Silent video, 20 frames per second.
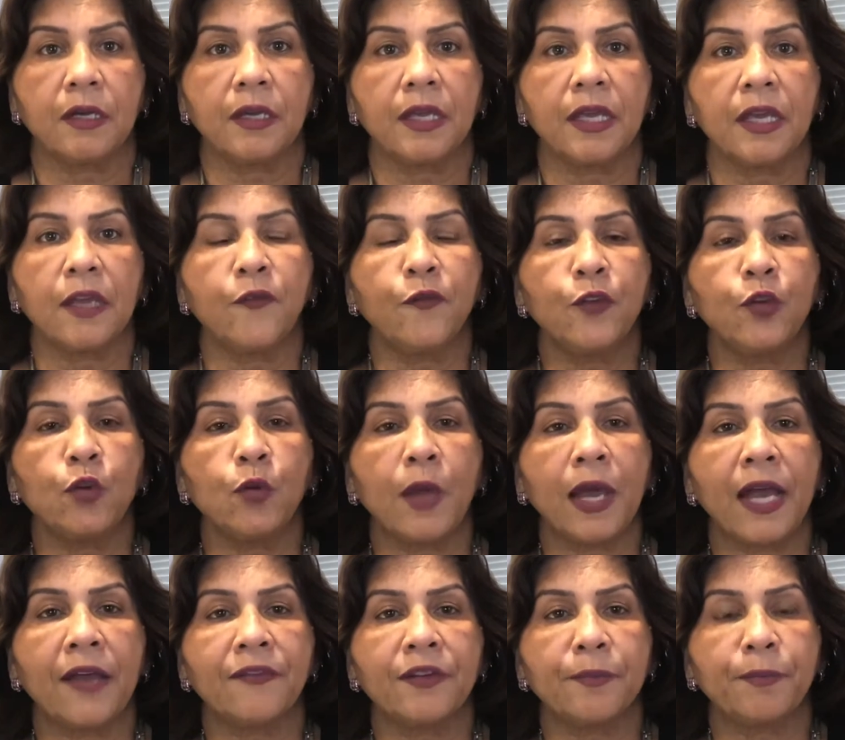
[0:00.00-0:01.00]
If you
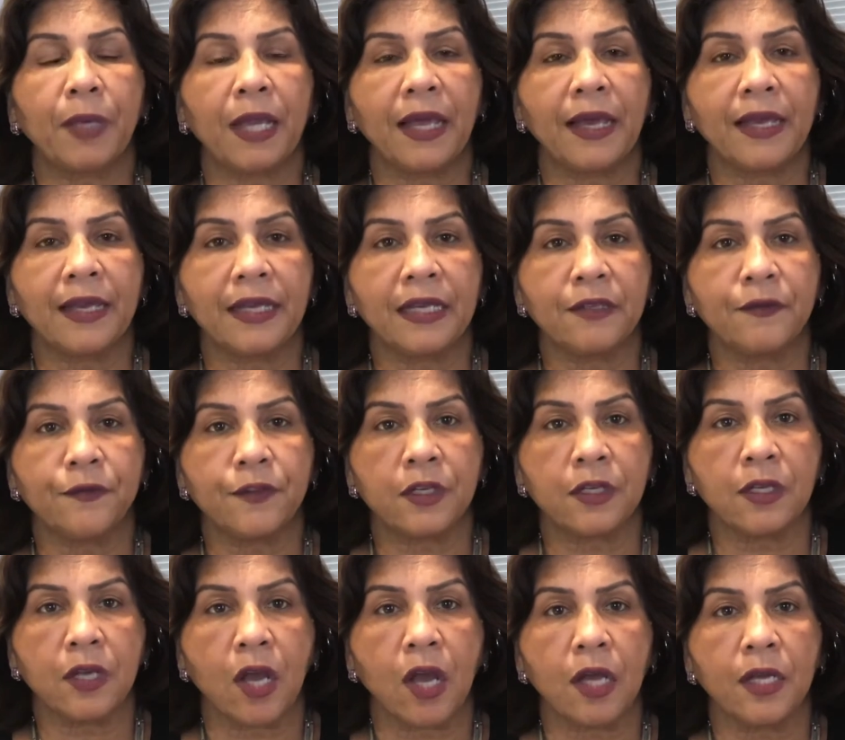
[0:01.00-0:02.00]
have applied for a
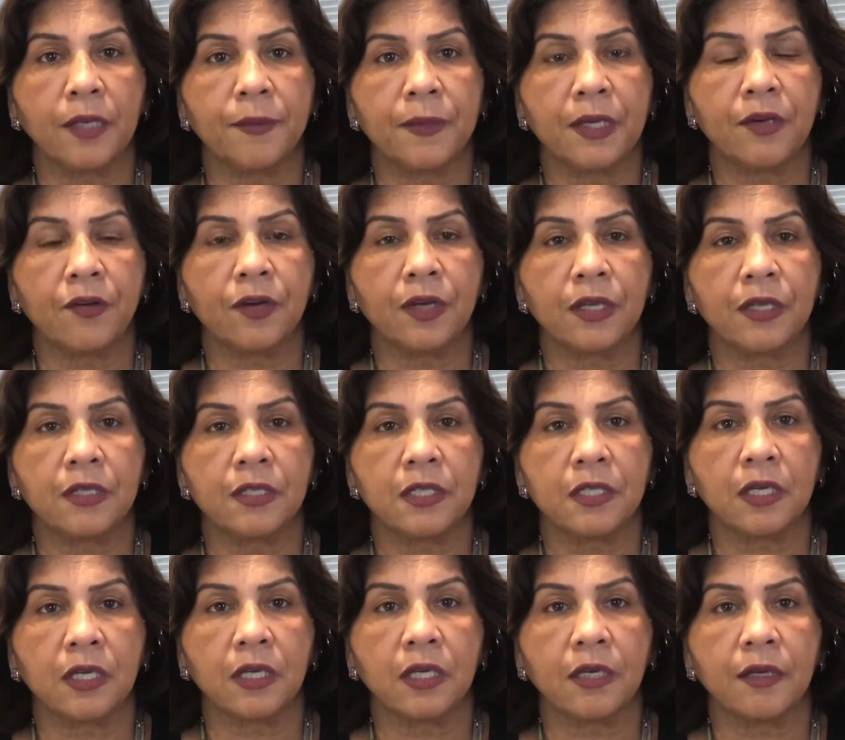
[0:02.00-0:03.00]
non-immigrant
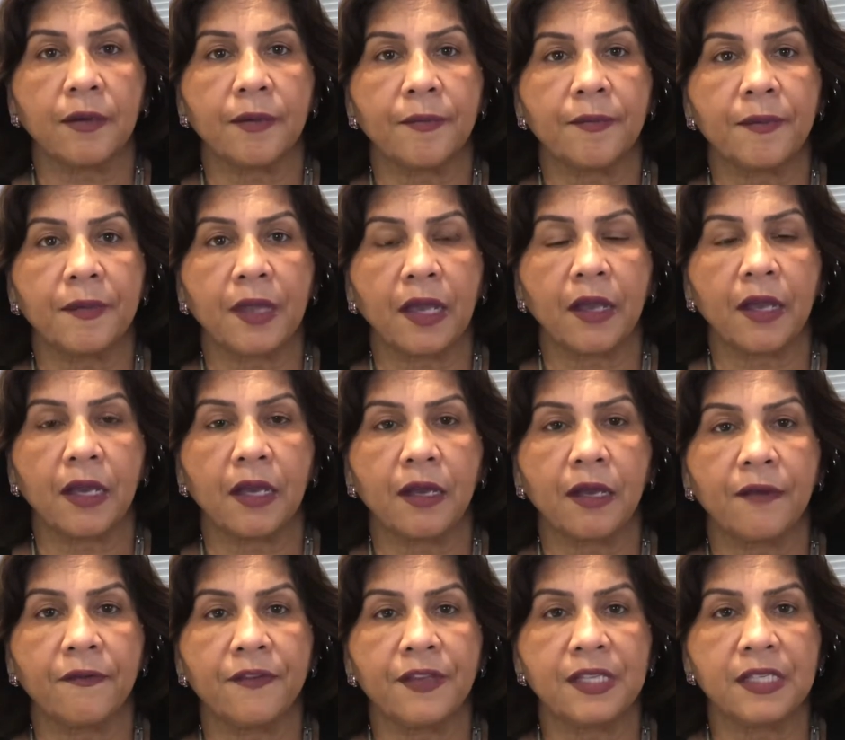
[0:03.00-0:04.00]

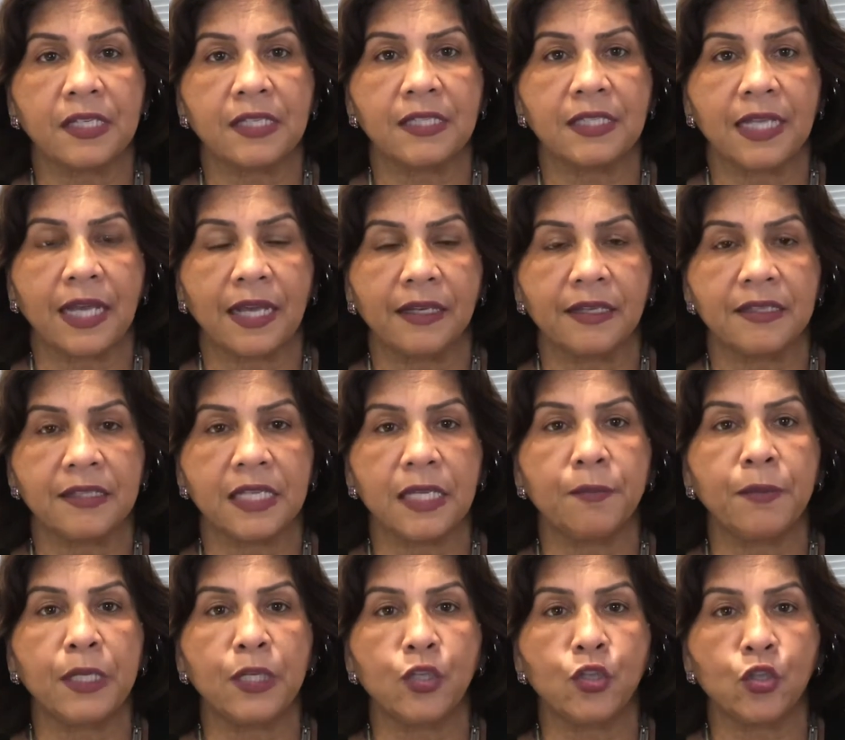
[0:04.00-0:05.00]
visa status
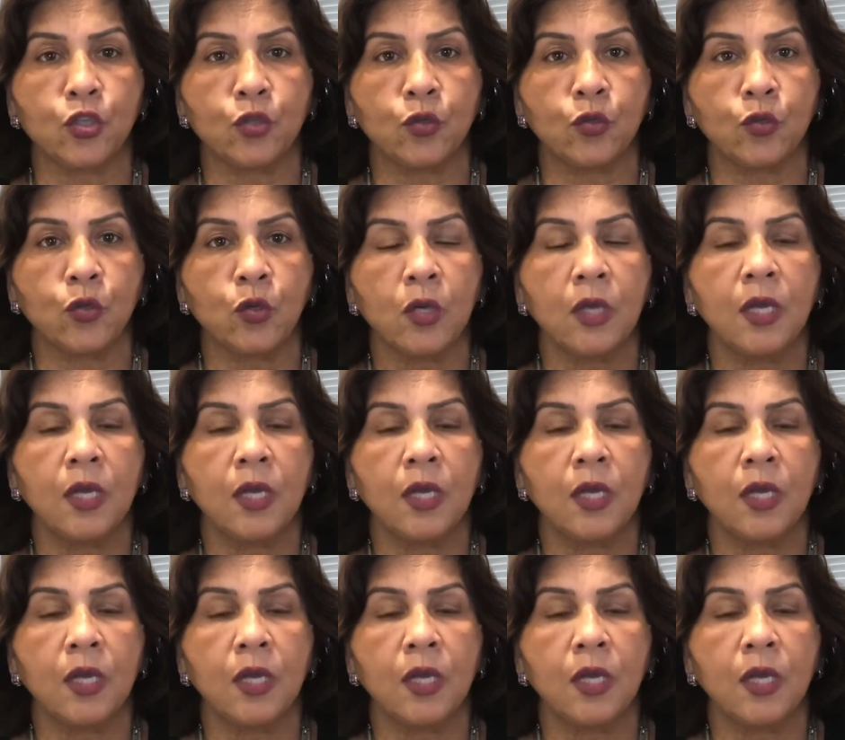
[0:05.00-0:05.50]
EB2,